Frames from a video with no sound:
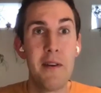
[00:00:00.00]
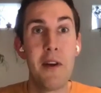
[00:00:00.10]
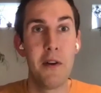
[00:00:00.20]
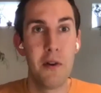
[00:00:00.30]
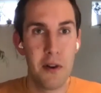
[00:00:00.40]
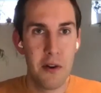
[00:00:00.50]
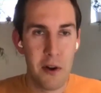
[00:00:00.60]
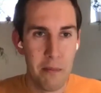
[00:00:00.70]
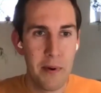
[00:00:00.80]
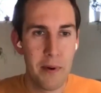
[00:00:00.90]
your, your, your
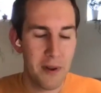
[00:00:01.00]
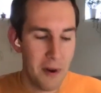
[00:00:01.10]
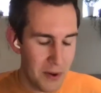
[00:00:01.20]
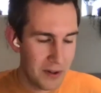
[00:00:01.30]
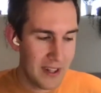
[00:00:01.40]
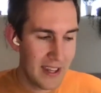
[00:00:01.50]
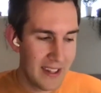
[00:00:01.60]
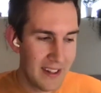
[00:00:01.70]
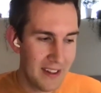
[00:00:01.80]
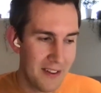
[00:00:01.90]
compu
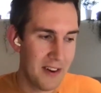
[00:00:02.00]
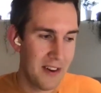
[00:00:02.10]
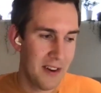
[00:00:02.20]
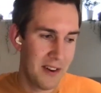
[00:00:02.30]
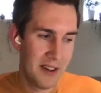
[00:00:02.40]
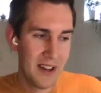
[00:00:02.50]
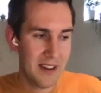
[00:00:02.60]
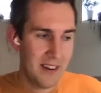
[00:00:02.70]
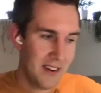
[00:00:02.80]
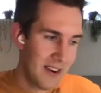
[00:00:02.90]
computing, your you know
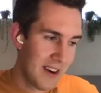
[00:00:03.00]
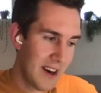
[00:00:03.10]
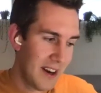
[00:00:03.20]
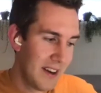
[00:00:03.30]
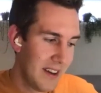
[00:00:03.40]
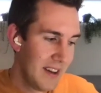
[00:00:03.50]
your uh,